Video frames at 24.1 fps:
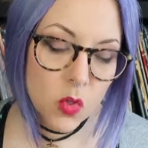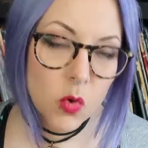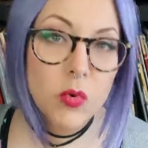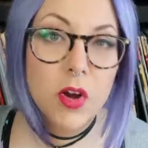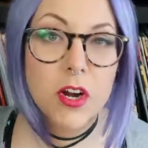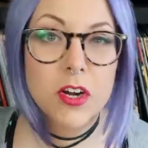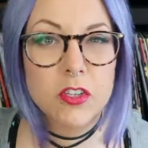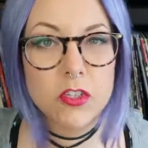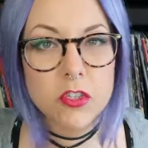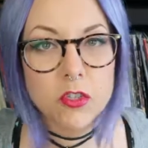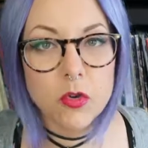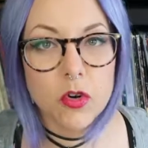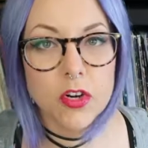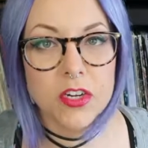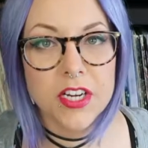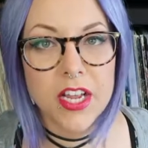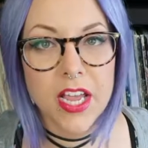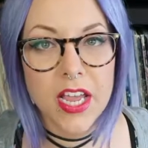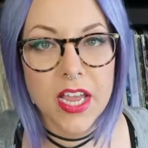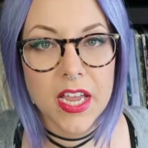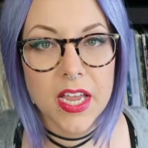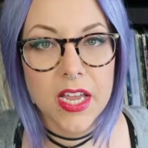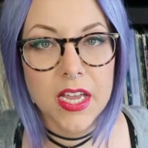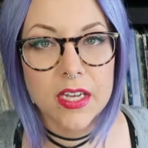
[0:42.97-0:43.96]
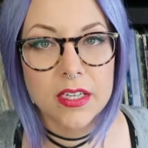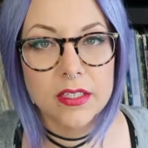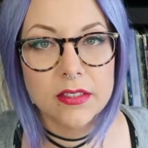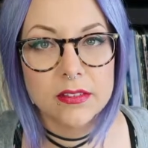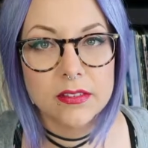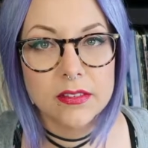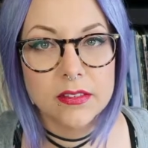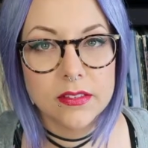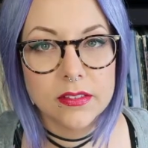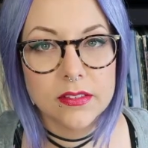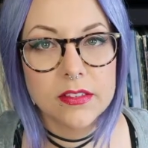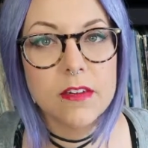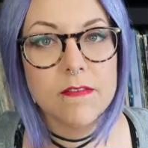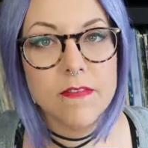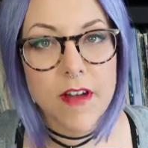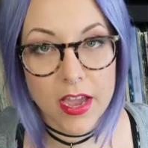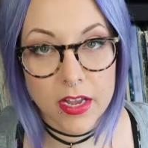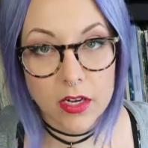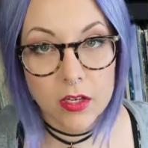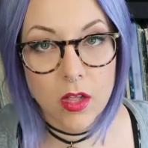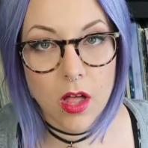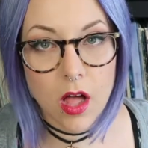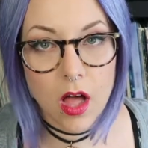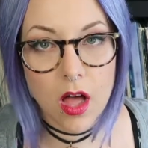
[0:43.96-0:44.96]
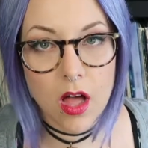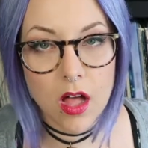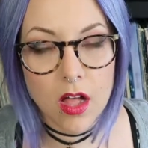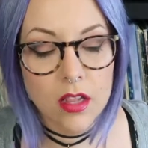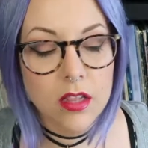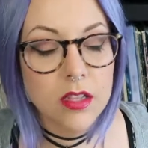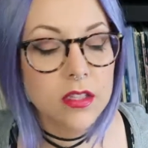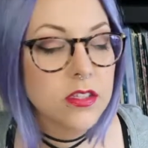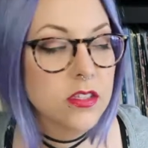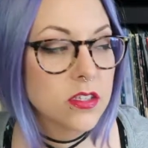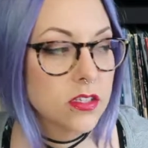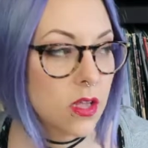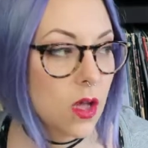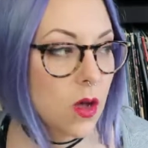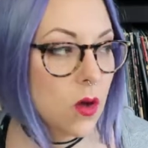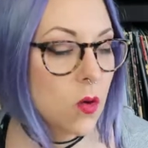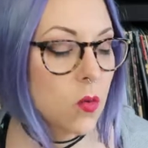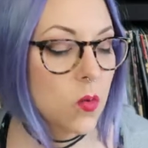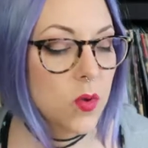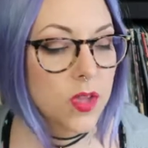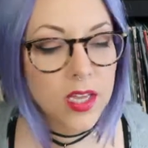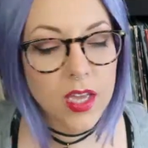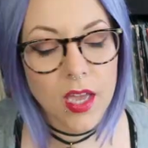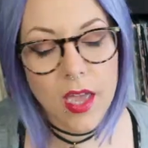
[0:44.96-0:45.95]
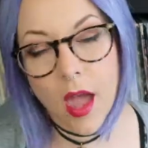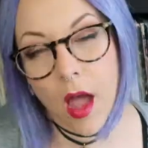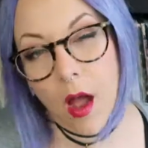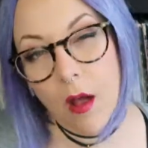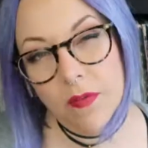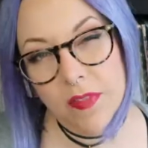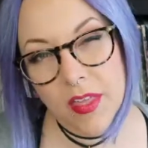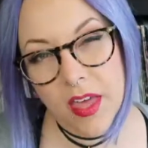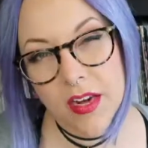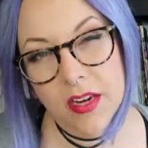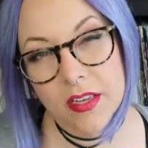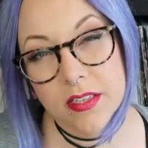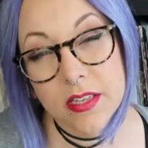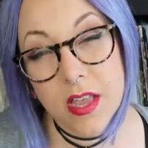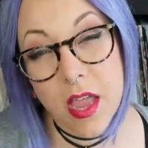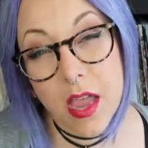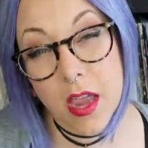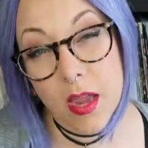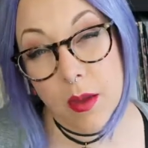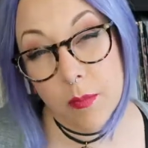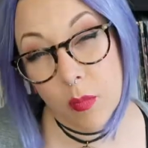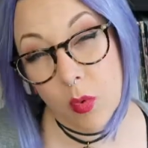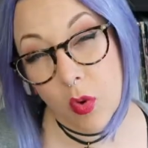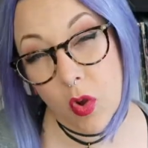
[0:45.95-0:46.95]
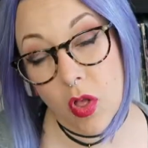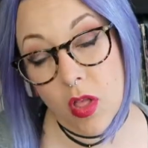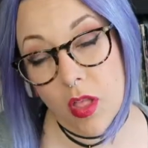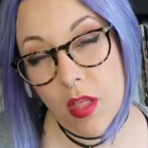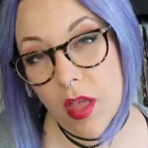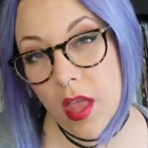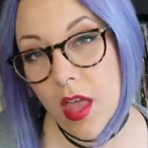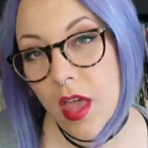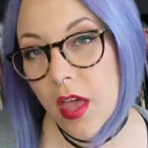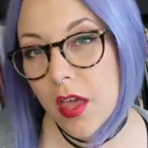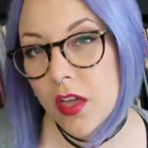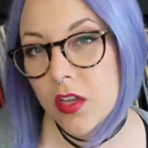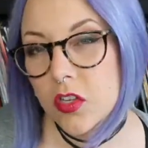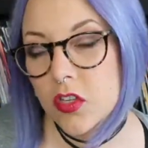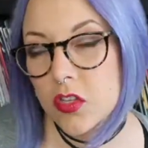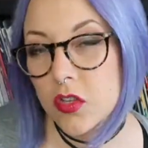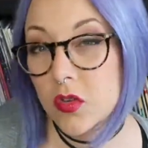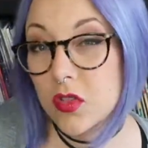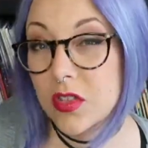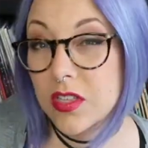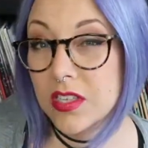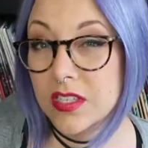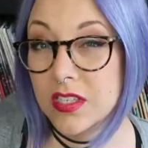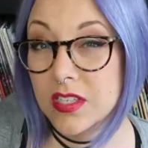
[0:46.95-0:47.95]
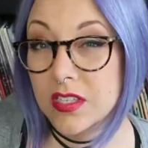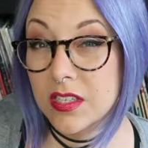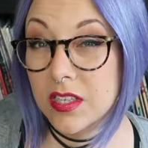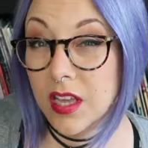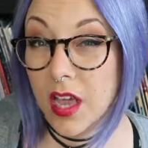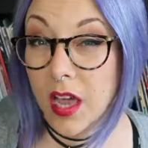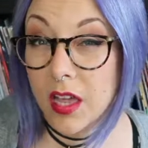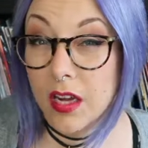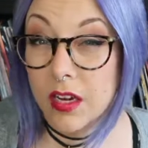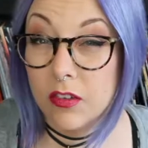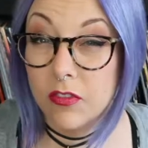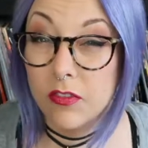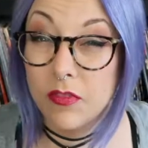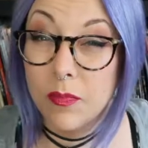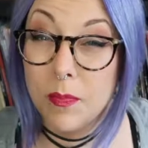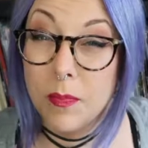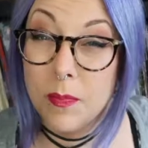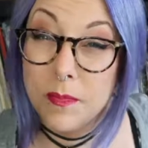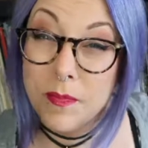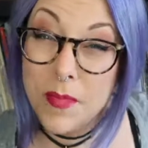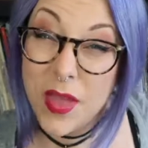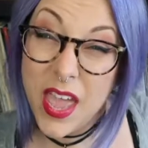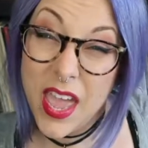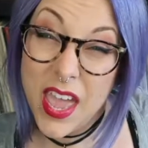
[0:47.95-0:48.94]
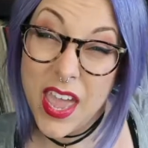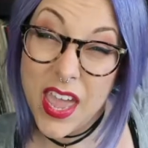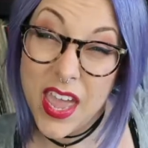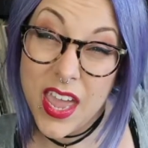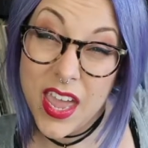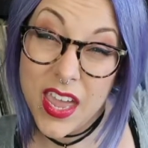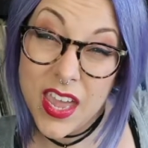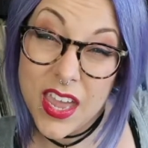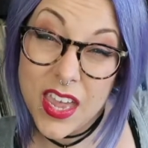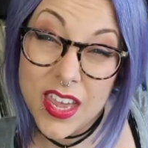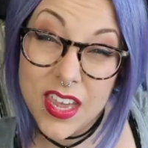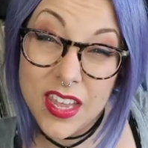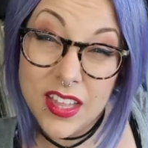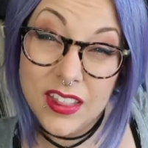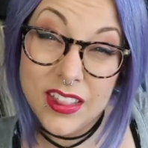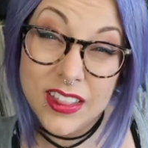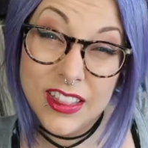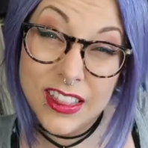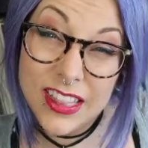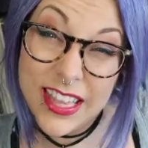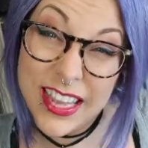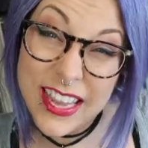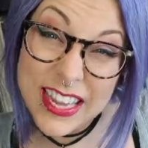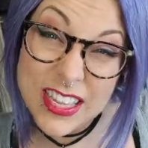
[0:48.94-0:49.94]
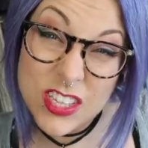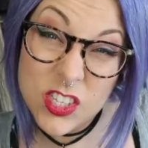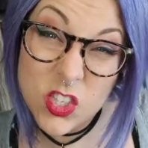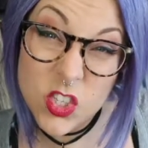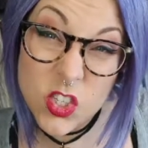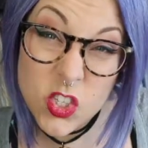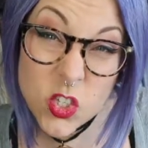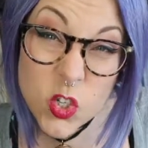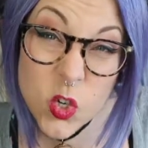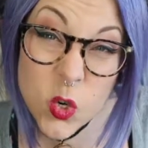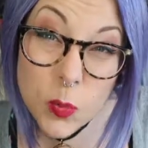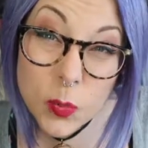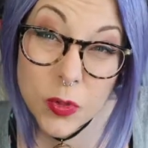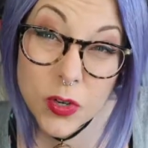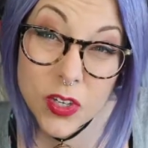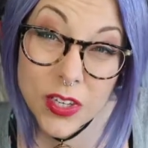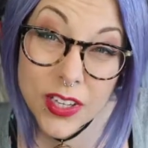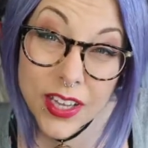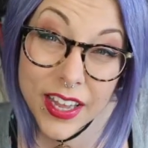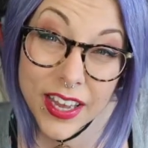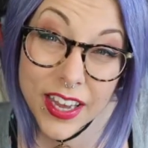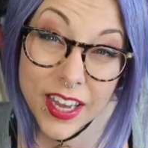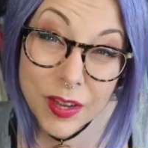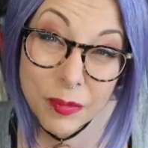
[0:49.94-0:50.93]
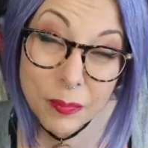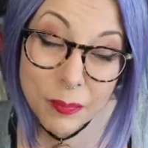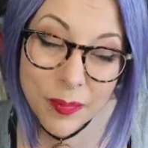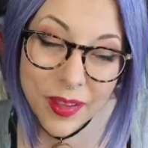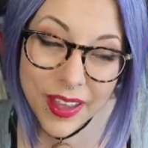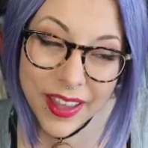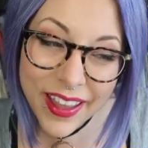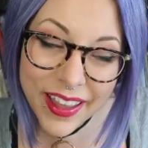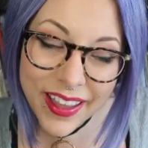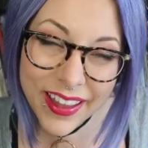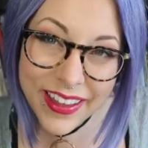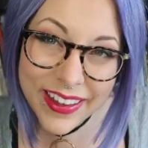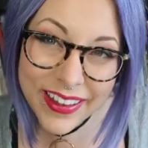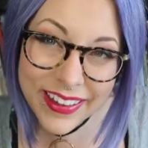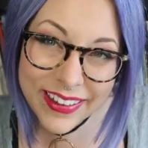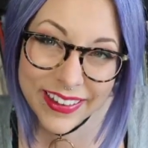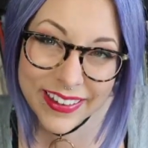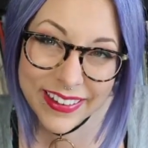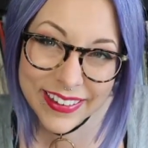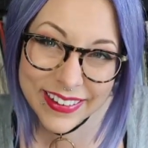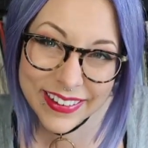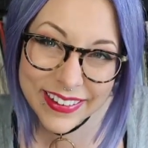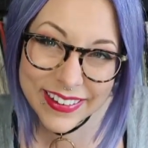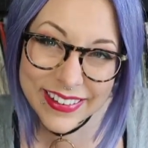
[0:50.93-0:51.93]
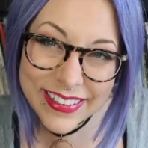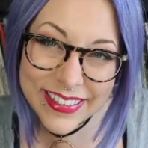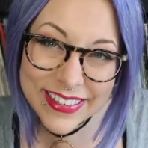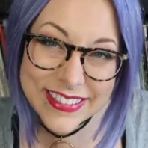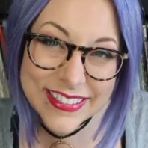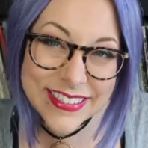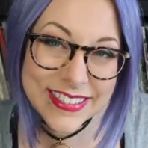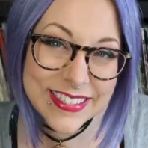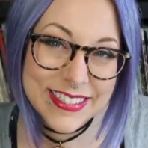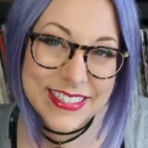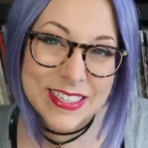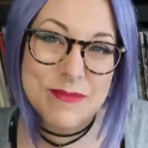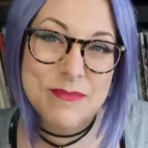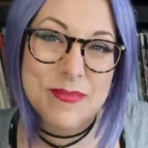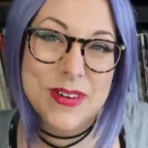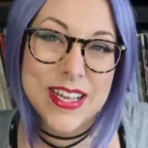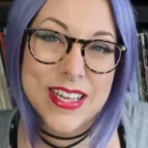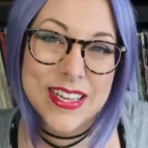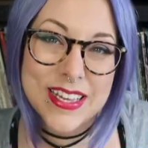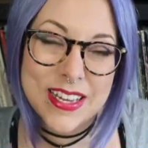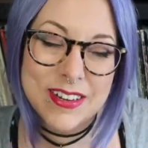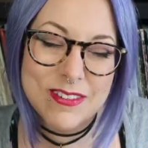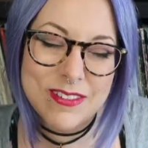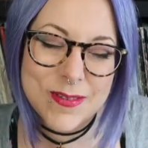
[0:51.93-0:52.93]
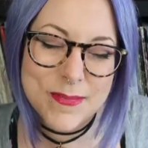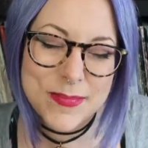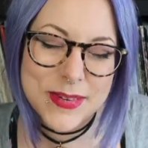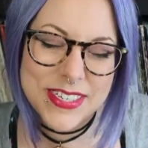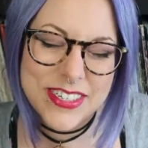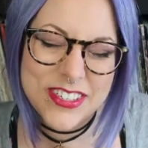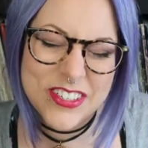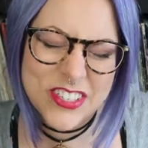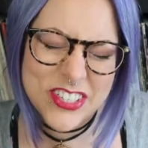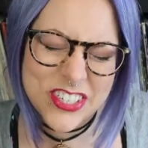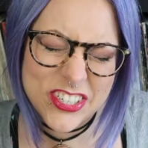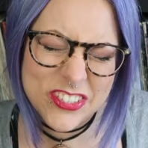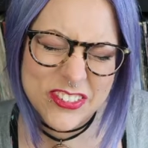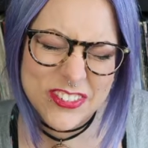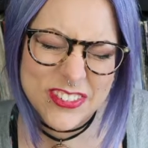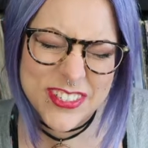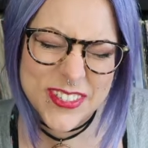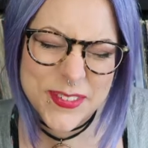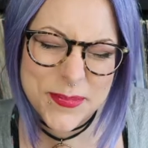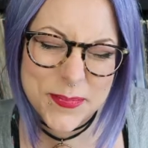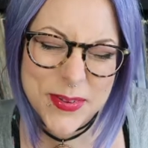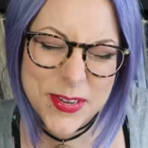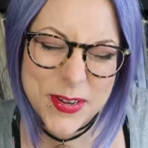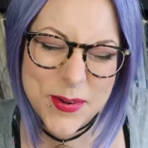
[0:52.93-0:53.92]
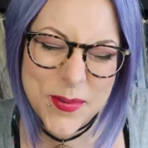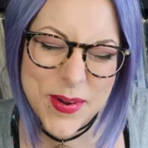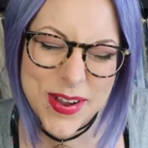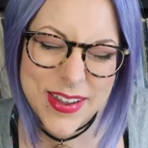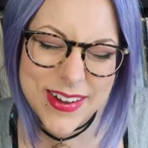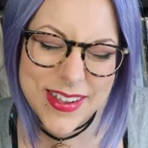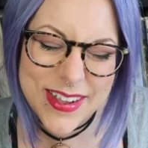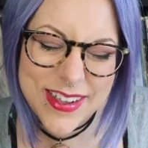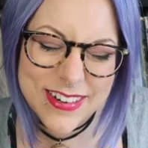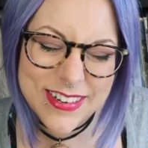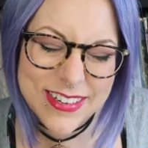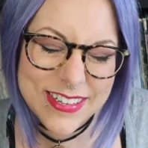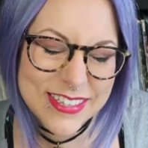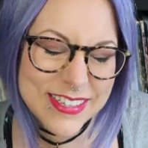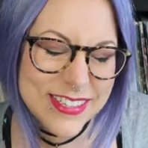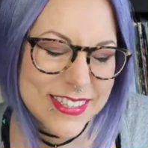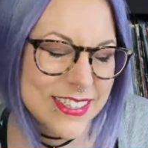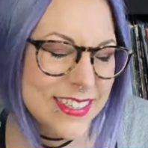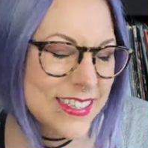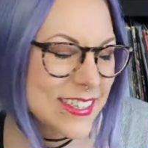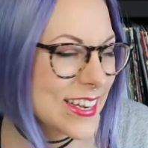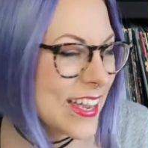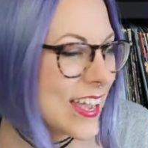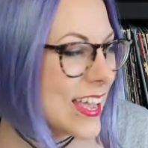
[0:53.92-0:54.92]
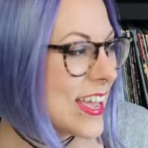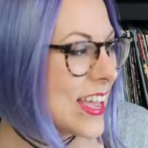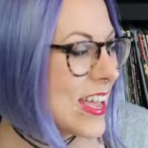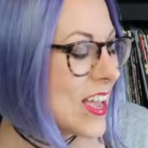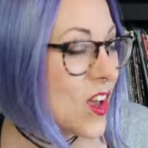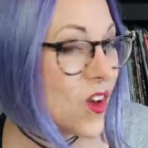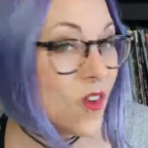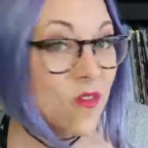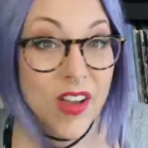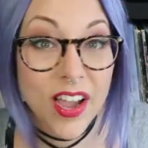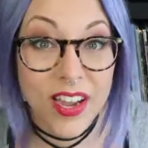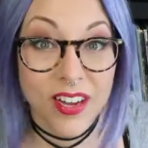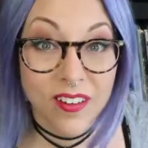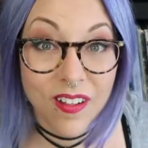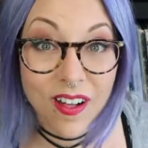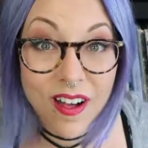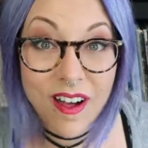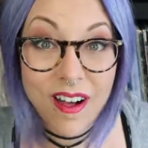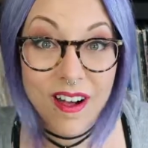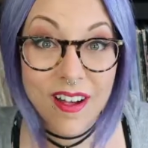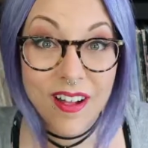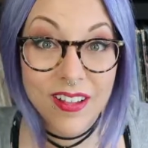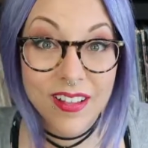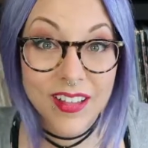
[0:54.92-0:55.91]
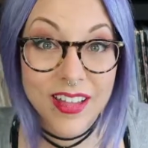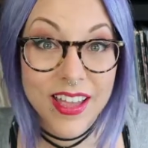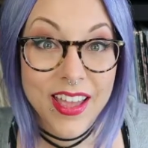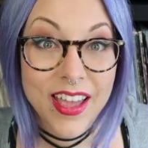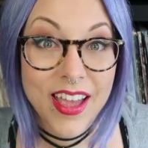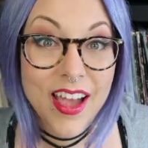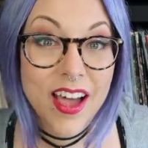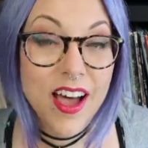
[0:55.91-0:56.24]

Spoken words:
record store day vinyl haul, so we can count that as April. So this is kind of May, super late May, because this will probably go up in June, to be quite honest. Vinyl haul.